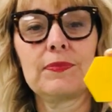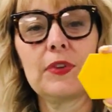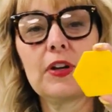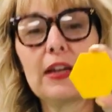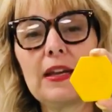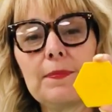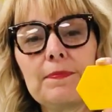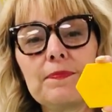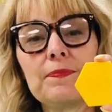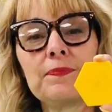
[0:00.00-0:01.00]
Look at it.
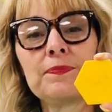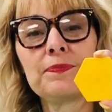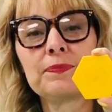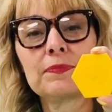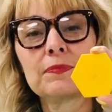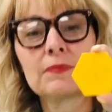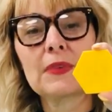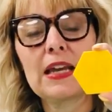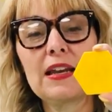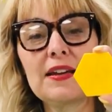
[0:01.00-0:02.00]

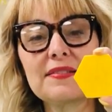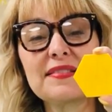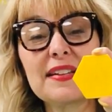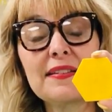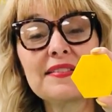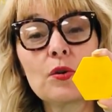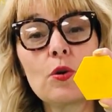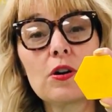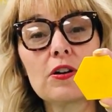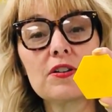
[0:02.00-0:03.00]
It has 6
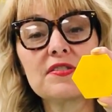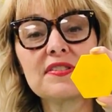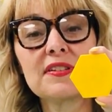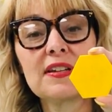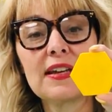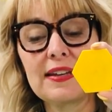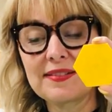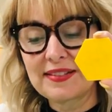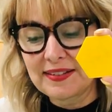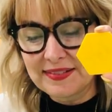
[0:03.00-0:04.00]
corners and
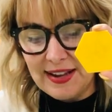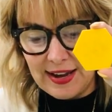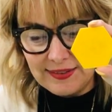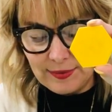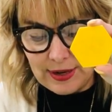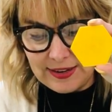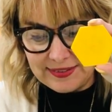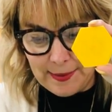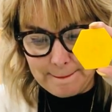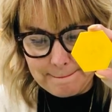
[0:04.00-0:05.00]
6 sides. What is
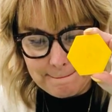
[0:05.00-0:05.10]
it?